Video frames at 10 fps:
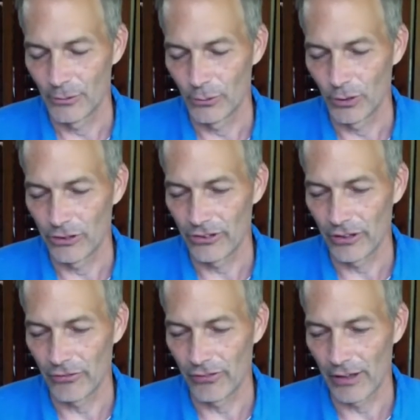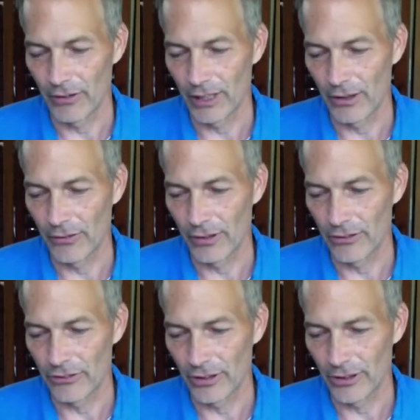Once I found out
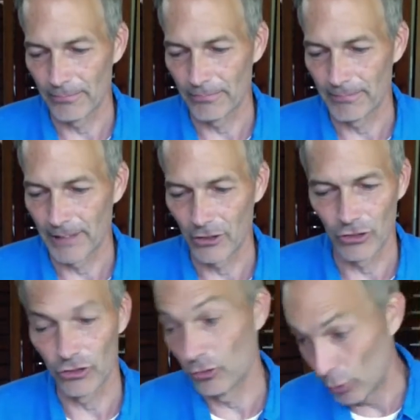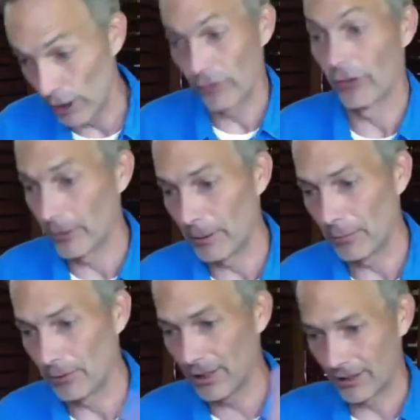that I could just write for other
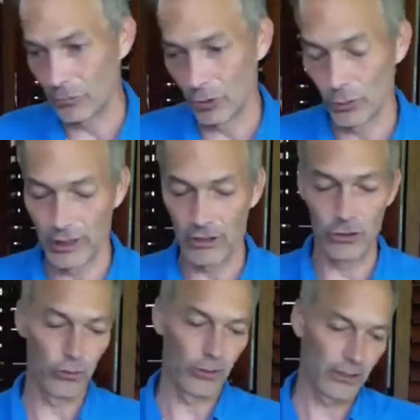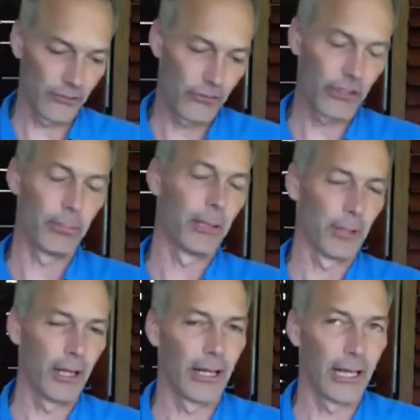people and let them do what they do, that freed me up a
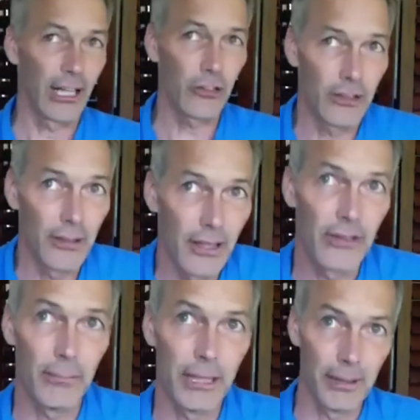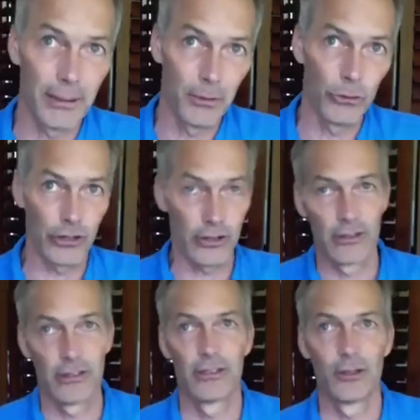lot. And actually, I think made my music
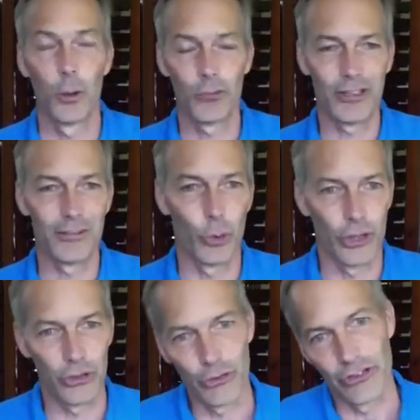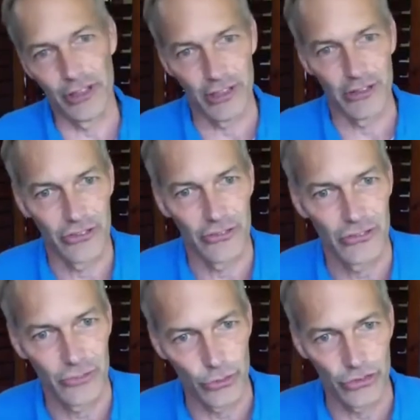hopefully more interesting because it's
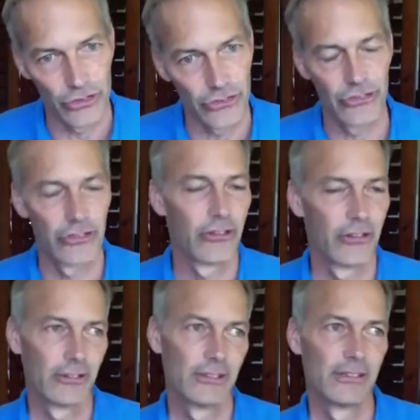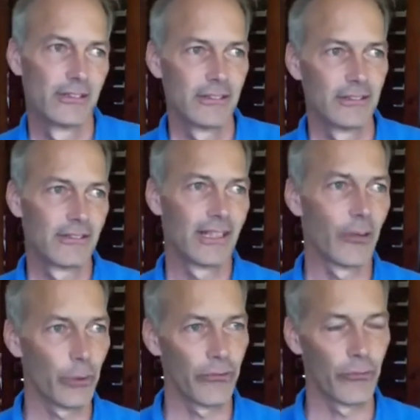just not
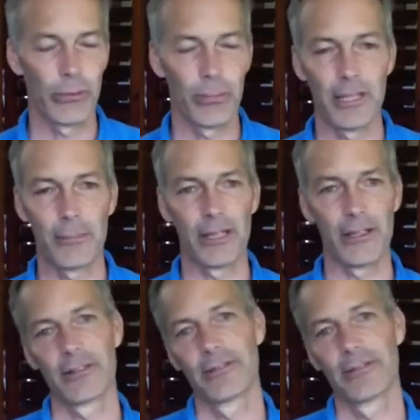written with me in mind.